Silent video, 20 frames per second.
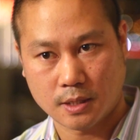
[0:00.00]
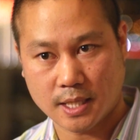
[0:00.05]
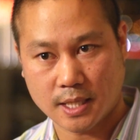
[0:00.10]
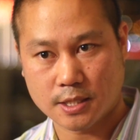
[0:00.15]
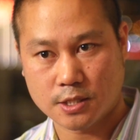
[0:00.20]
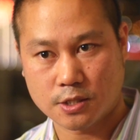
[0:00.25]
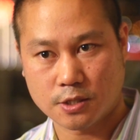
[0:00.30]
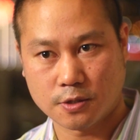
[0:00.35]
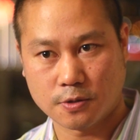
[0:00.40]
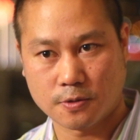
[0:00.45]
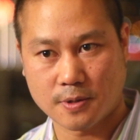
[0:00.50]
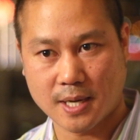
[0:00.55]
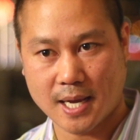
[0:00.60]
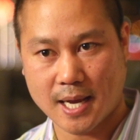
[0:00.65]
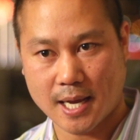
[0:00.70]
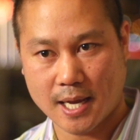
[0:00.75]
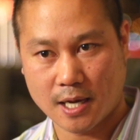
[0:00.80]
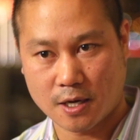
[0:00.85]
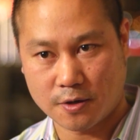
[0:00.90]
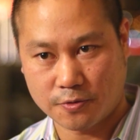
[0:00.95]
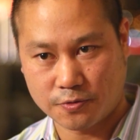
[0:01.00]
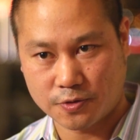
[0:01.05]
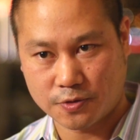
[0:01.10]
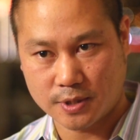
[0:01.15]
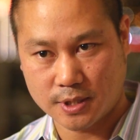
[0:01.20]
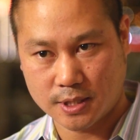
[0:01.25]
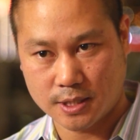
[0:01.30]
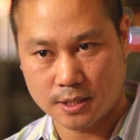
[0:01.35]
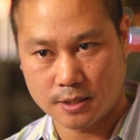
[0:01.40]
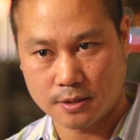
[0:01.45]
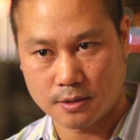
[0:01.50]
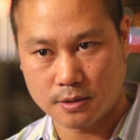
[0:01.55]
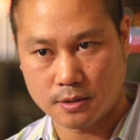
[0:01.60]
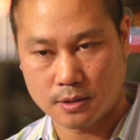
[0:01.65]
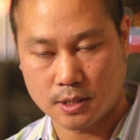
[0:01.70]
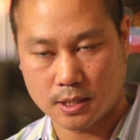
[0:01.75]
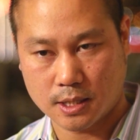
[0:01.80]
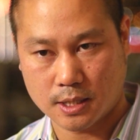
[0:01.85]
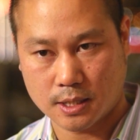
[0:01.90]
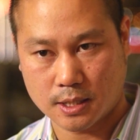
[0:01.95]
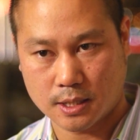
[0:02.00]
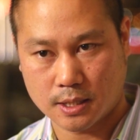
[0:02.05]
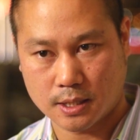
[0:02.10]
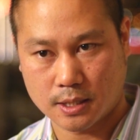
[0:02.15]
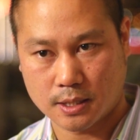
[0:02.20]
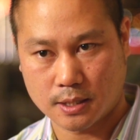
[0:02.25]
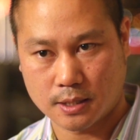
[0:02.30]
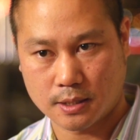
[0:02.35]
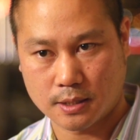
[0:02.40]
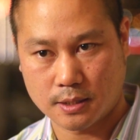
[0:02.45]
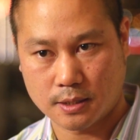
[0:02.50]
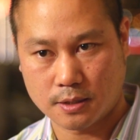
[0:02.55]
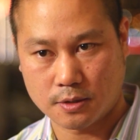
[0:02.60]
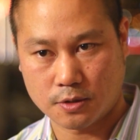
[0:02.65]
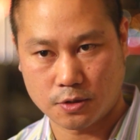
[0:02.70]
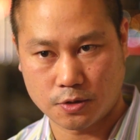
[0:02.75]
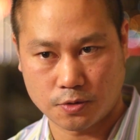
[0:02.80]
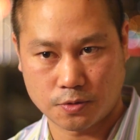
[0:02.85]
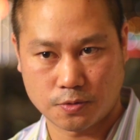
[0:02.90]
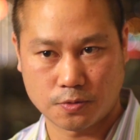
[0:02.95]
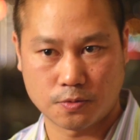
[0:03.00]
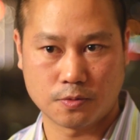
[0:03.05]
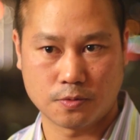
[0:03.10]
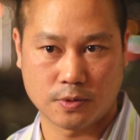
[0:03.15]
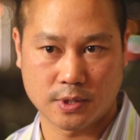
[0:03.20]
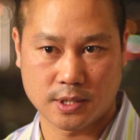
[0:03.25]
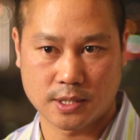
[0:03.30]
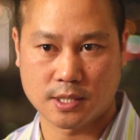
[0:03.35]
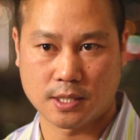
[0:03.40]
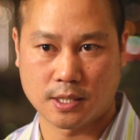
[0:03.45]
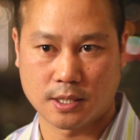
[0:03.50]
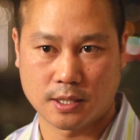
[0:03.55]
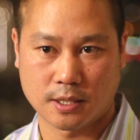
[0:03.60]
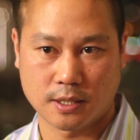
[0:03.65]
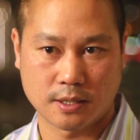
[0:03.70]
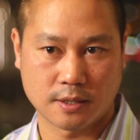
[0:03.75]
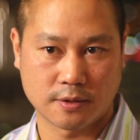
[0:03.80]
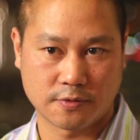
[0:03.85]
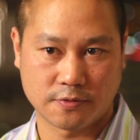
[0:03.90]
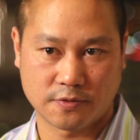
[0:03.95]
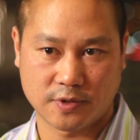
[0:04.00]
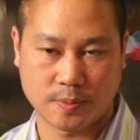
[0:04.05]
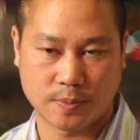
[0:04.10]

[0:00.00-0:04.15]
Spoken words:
Yeah, so Alfred, who was our